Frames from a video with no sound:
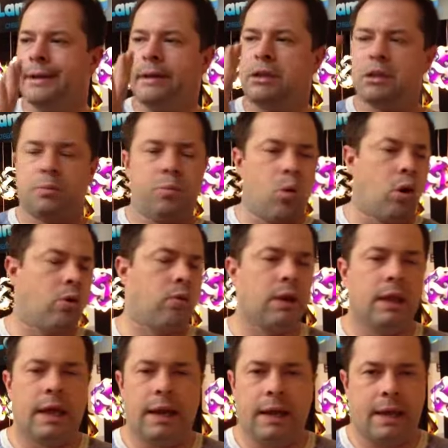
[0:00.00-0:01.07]

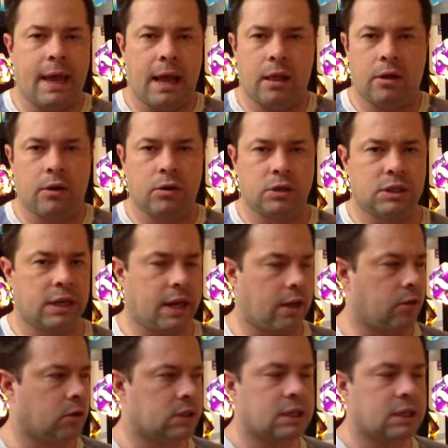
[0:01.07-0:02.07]
sport-related calendars together.